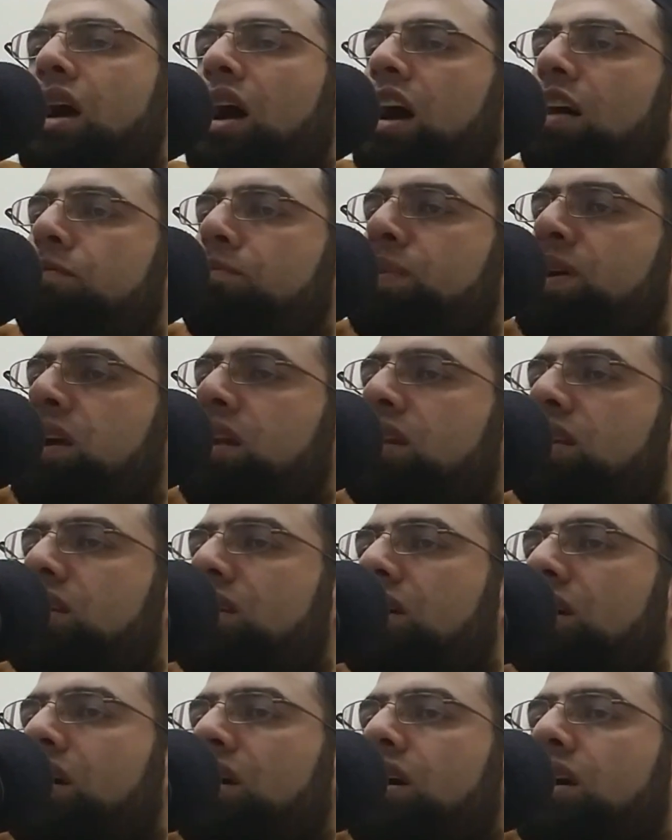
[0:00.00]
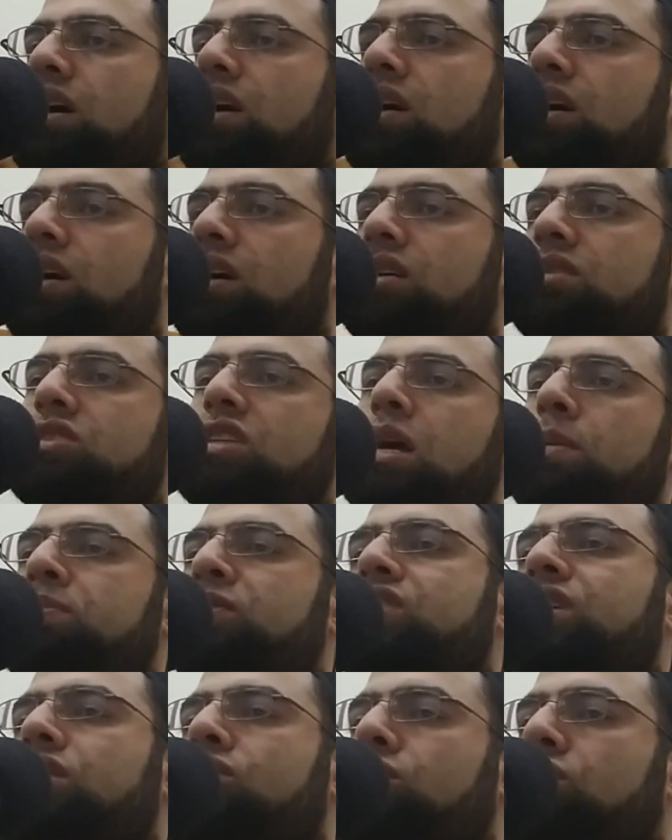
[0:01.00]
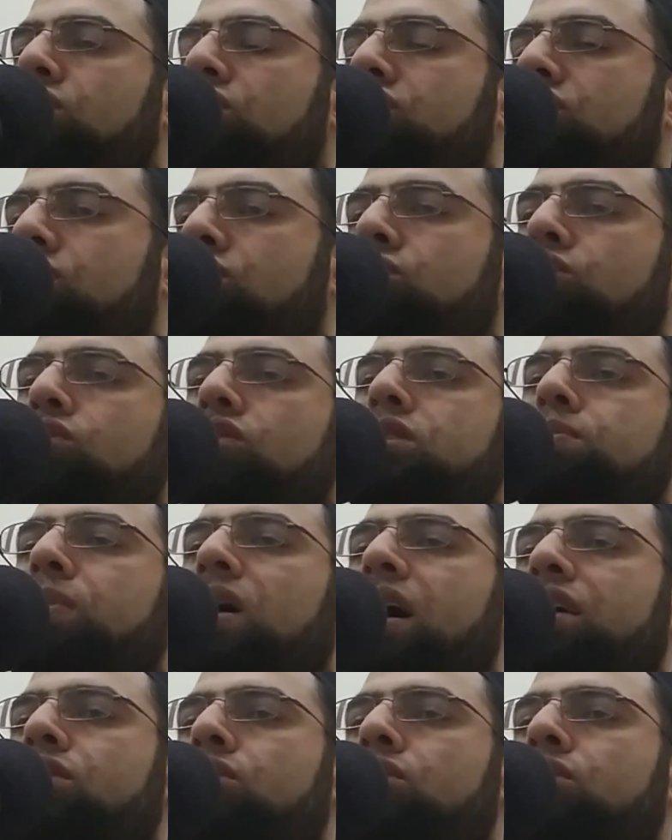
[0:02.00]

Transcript: have been uh, tempted or seduced by